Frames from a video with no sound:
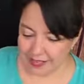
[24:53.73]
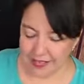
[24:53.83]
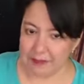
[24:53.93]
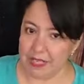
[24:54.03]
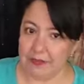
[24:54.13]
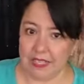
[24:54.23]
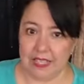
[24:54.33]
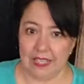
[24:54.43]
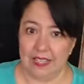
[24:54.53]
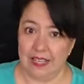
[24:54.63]
I'm not even
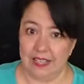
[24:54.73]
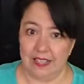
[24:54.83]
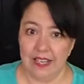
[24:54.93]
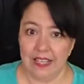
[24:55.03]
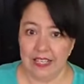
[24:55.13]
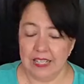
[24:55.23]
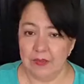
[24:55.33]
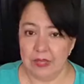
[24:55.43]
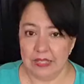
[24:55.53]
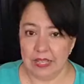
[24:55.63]
kidding. It
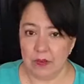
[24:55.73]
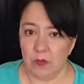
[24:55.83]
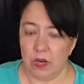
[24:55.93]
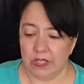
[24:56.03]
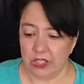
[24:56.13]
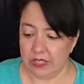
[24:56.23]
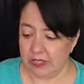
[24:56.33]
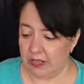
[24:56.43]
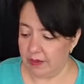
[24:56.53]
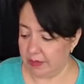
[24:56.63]
was like watching
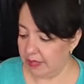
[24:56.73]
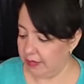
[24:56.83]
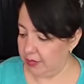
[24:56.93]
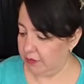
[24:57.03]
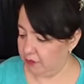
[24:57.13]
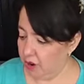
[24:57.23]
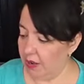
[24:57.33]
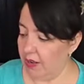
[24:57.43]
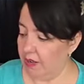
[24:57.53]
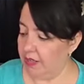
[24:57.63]
dominoes
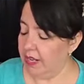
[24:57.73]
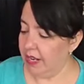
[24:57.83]
fall.